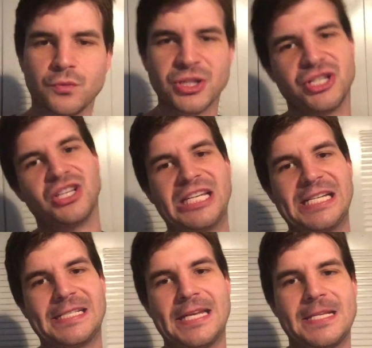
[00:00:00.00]

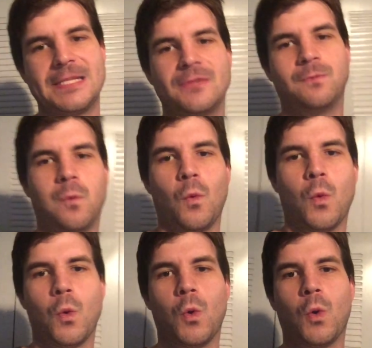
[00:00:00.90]
originally intended
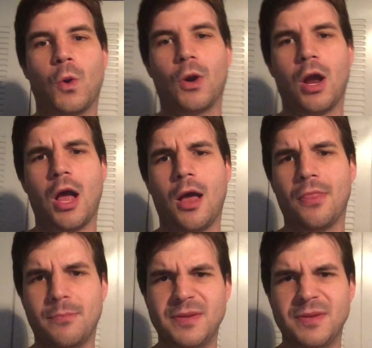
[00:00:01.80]
for the